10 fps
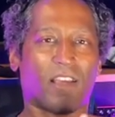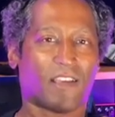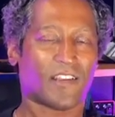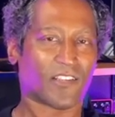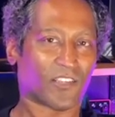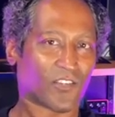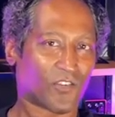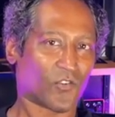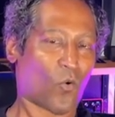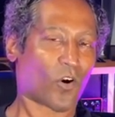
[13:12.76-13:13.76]
It is
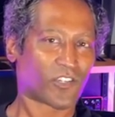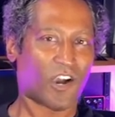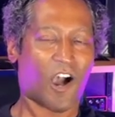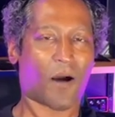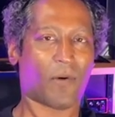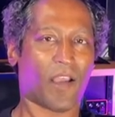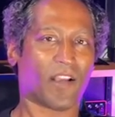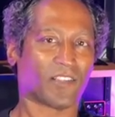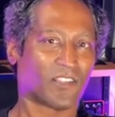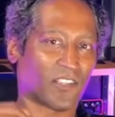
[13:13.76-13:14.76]
your job
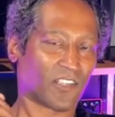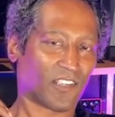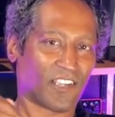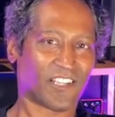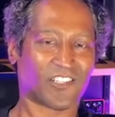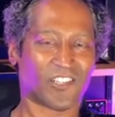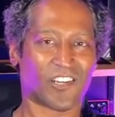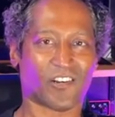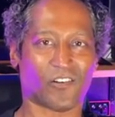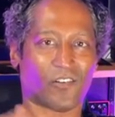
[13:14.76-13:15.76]
as the
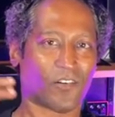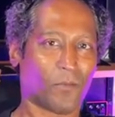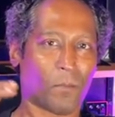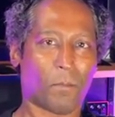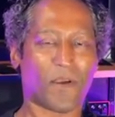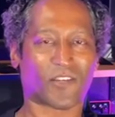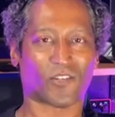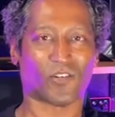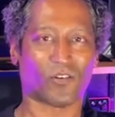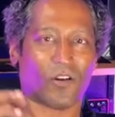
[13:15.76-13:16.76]
engineer,
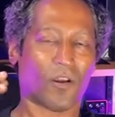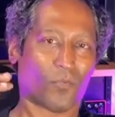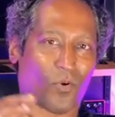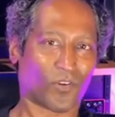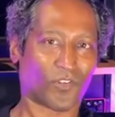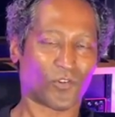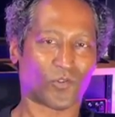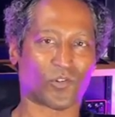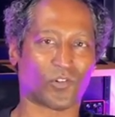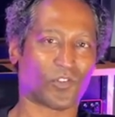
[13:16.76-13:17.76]
mixer,
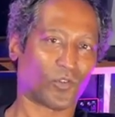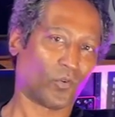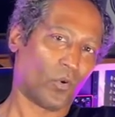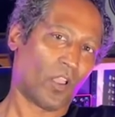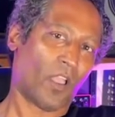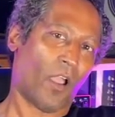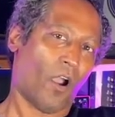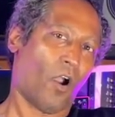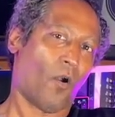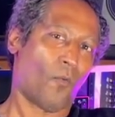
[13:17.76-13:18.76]
producer to
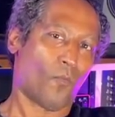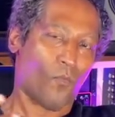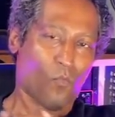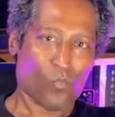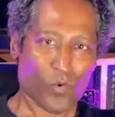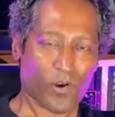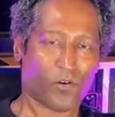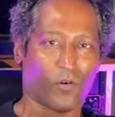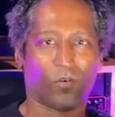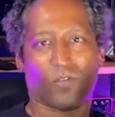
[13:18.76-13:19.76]

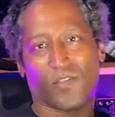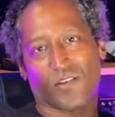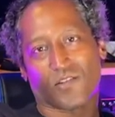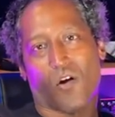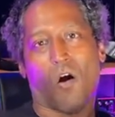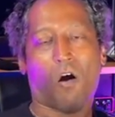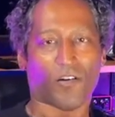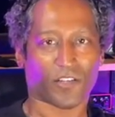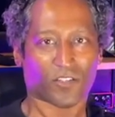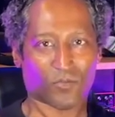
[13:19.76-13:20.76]
reel these
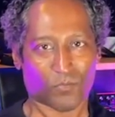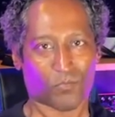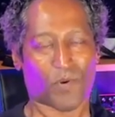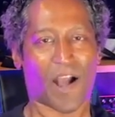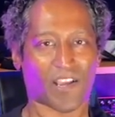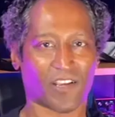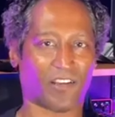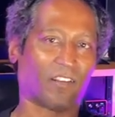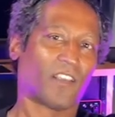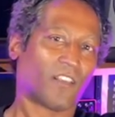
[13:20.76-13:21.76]
artists back in.